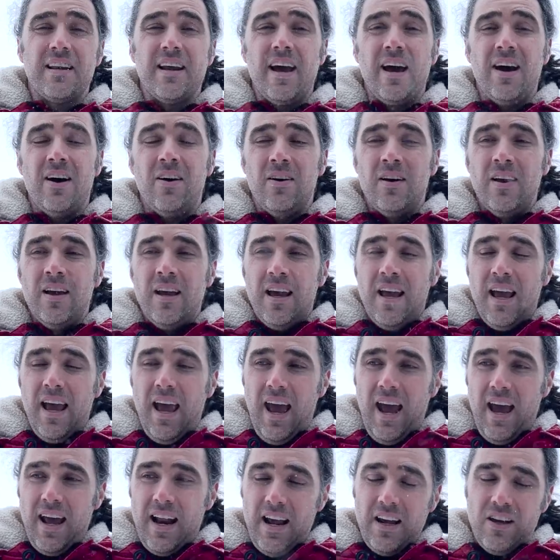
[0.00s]
now.
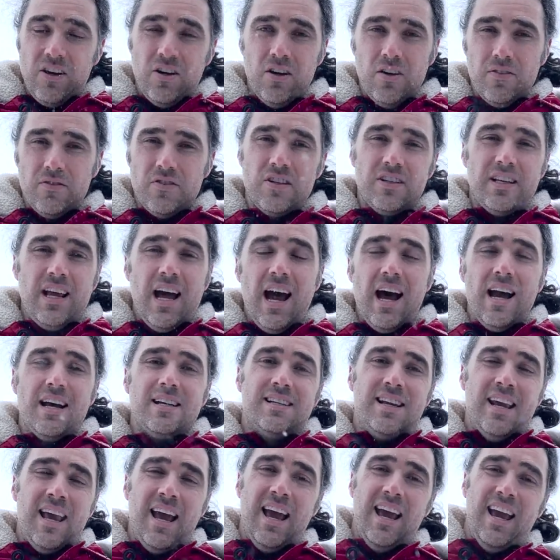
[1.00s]
And I could have just
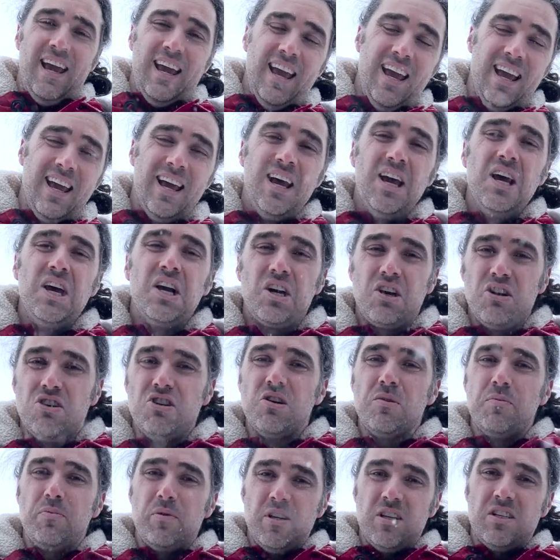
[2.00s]
asked, hey,
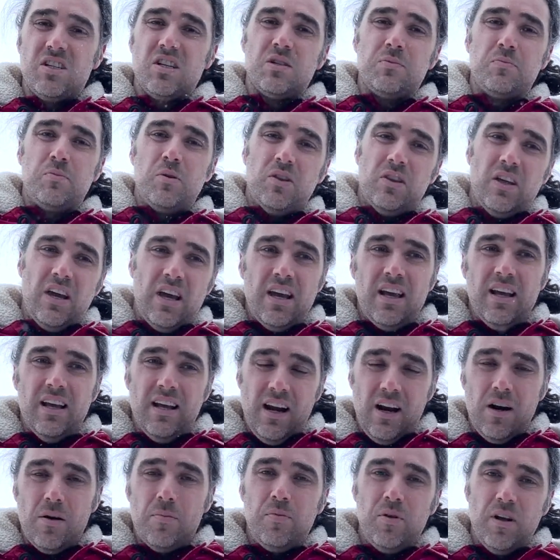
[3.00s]
could you please just put
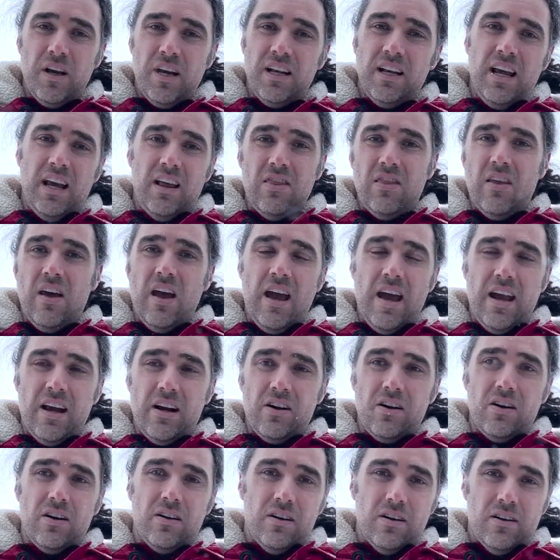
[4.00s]
the airplane in the
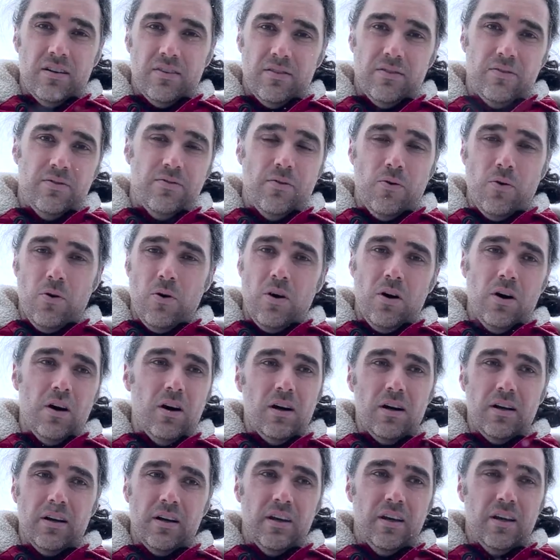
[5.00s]
hangar
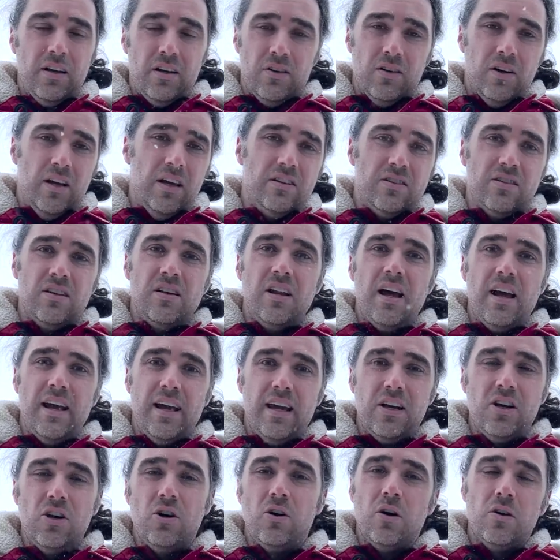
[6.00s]
for, until
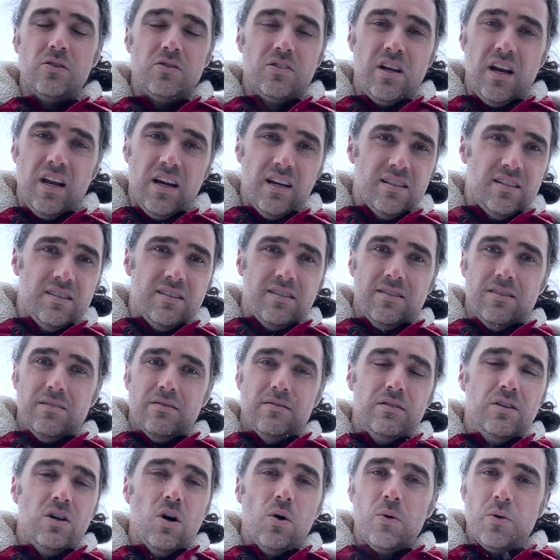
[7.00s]
I go out today? Because
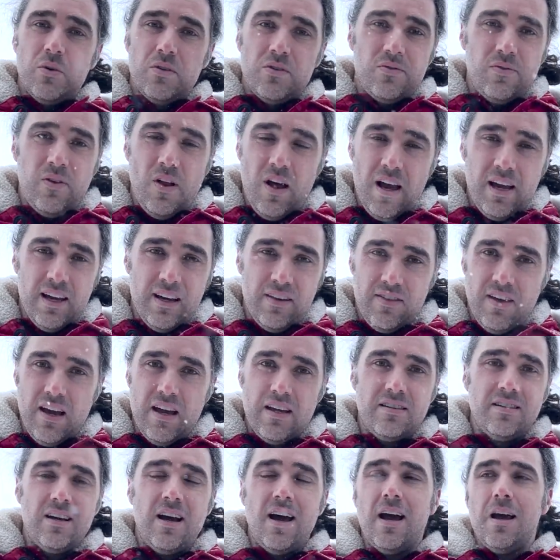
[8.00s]
no one was flying at
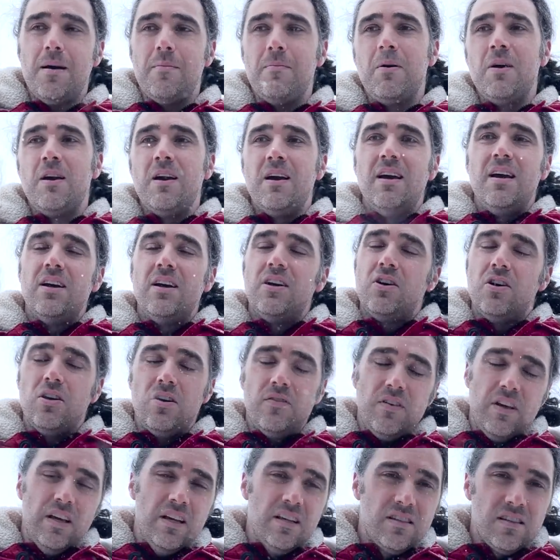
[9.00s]
that time.
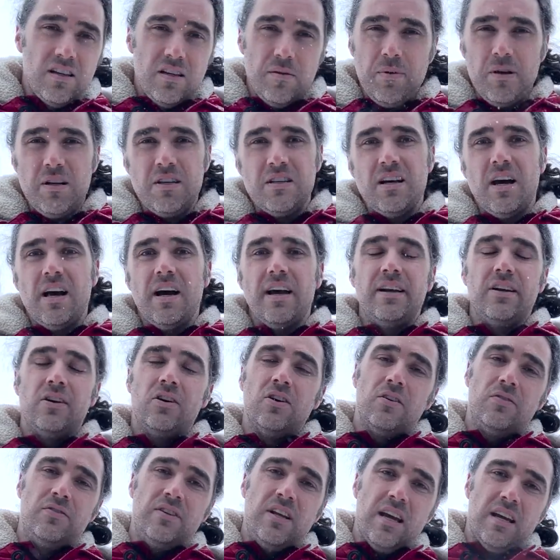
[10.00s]
Could have easily been done.
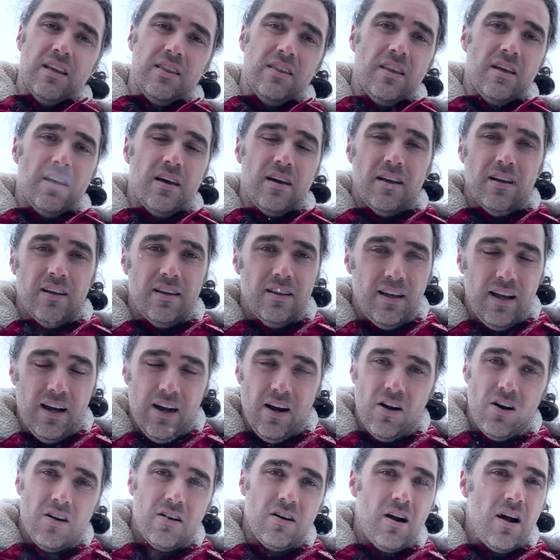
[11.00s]
Could have taken the
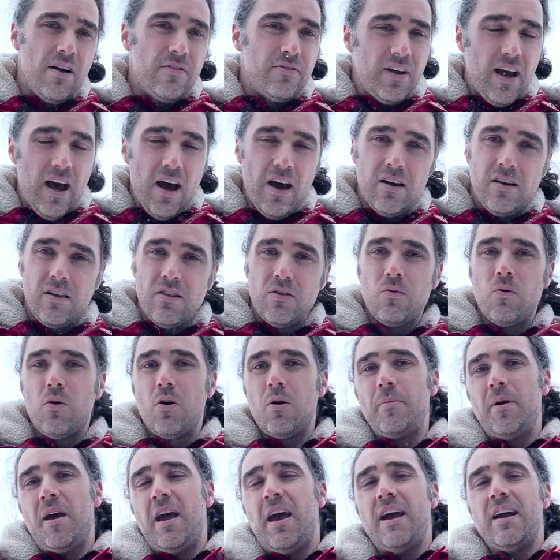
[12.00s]
aircraft out of the
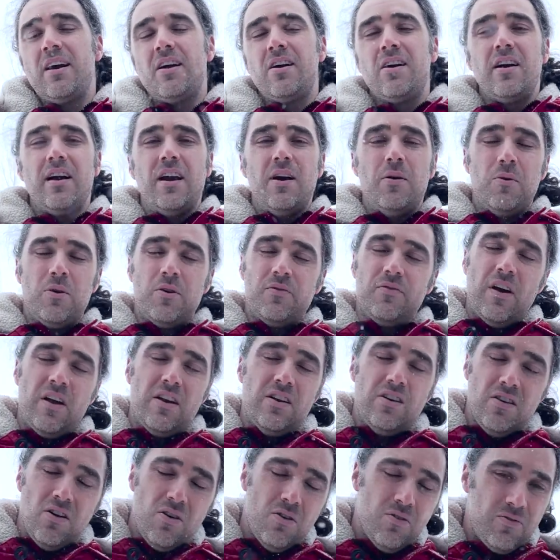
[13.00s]
warm hangar. It would have
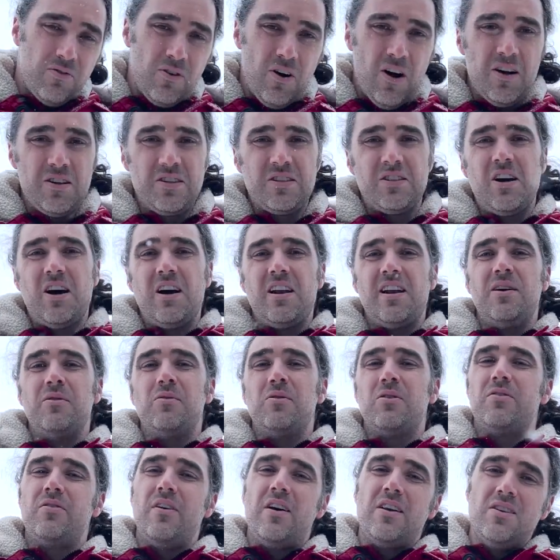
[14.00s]
had no frost on
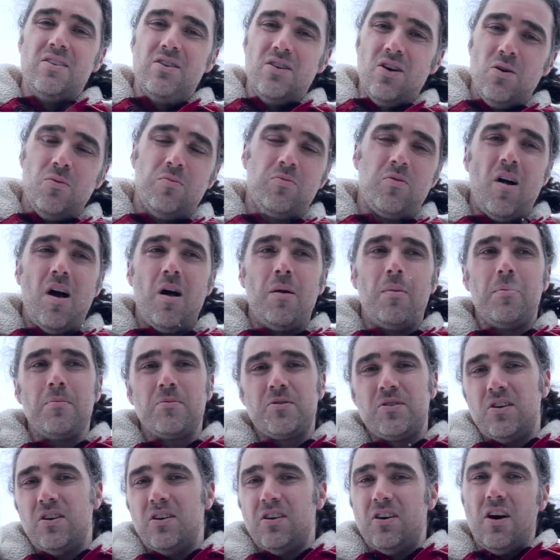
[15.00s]
it. Would have had no
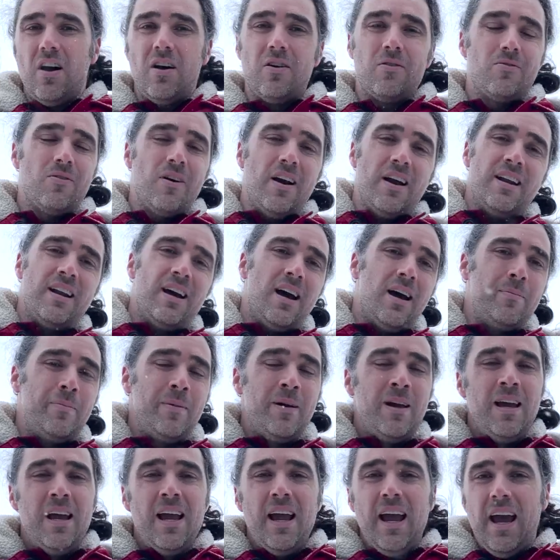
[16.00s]
problems. Could have gone right
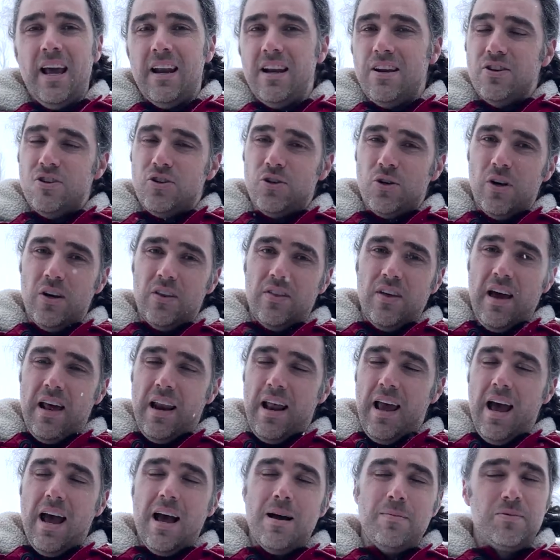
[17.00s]
up and enjoyed
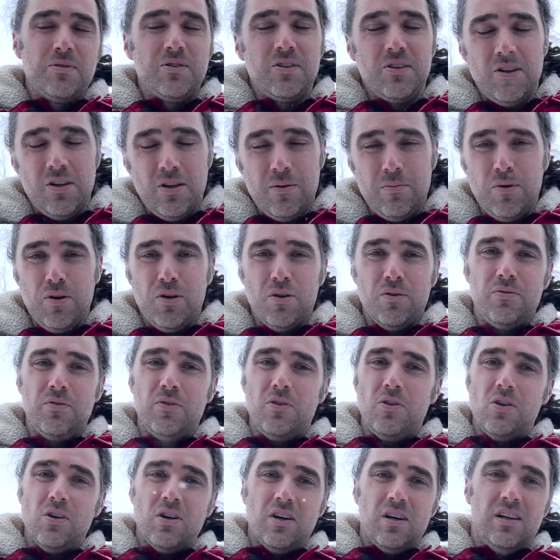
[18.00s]
that absolutely
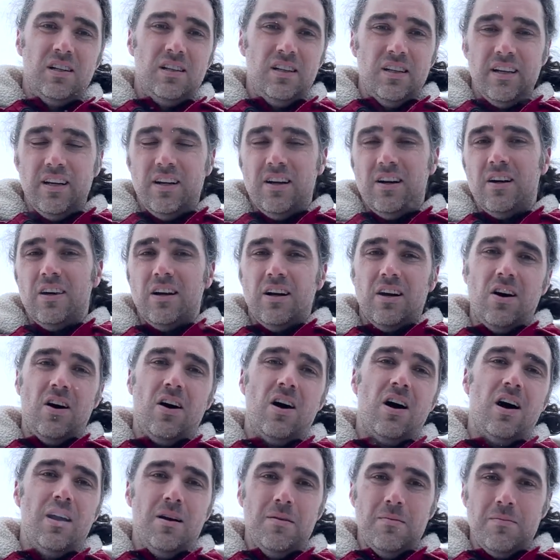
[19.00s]
beautiful, clear,
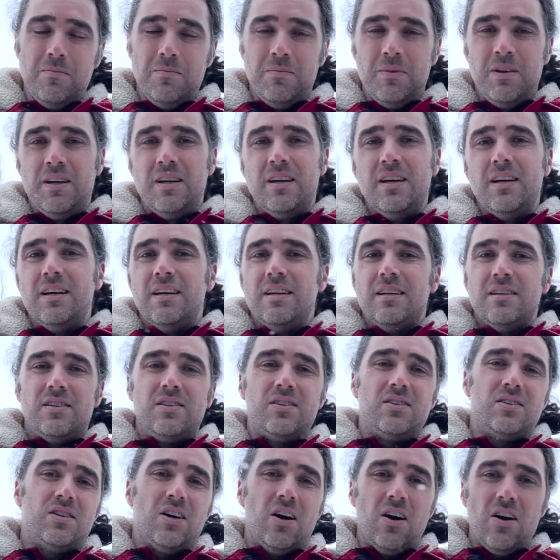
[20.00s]
calm,
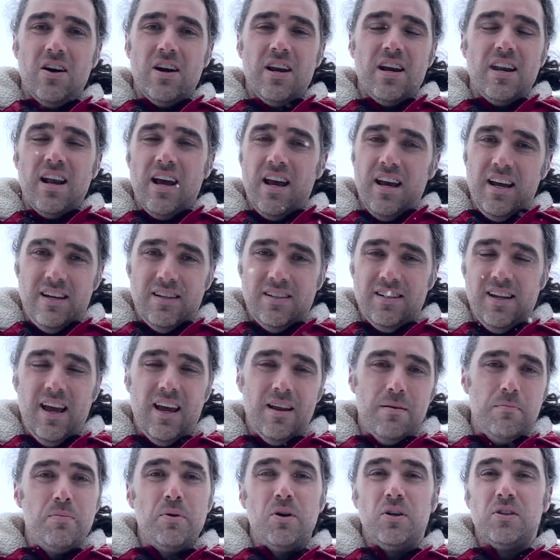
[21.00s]
starry night,
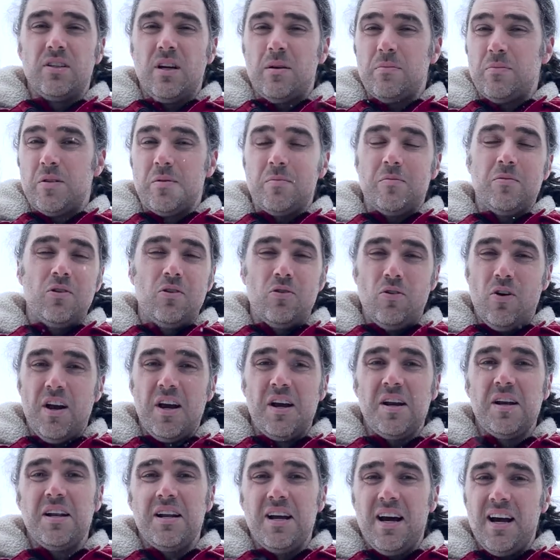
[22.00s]
and built up some
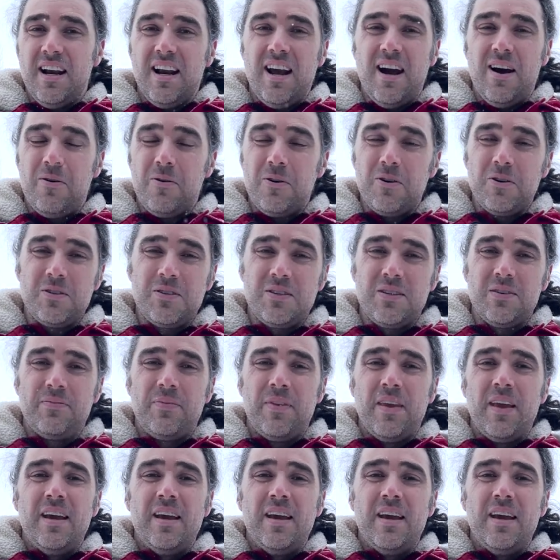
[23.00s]
great night hours.